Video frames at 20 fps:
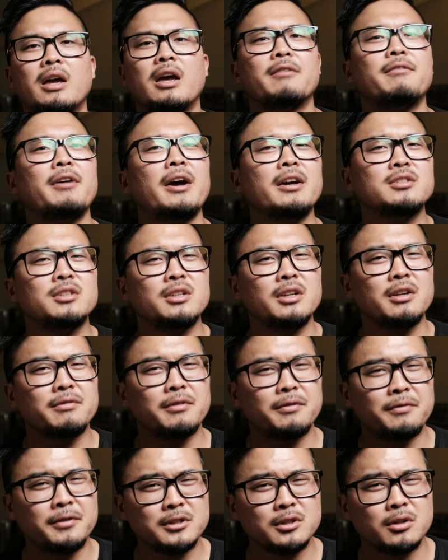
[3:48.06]
If I had to give a
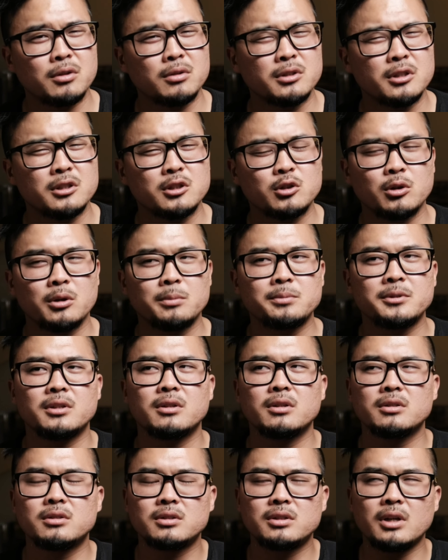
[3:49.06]
physical description,
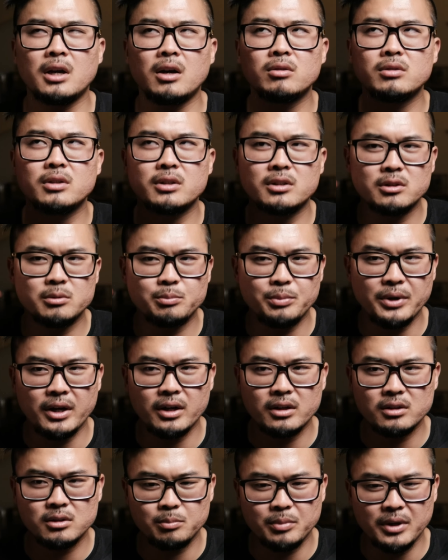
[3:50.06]
the sound
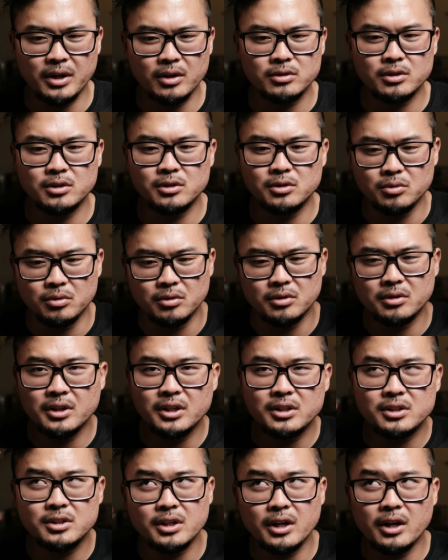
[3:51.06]
expands about to
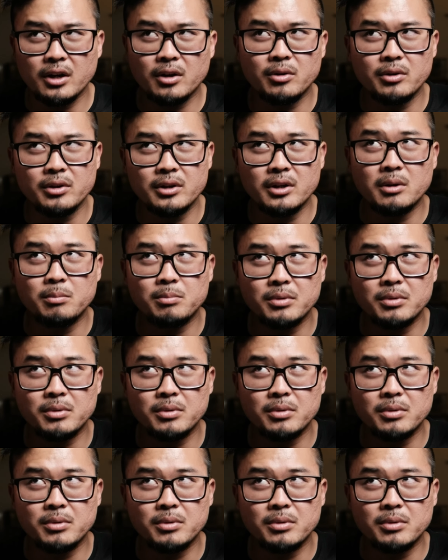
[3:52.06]
this area,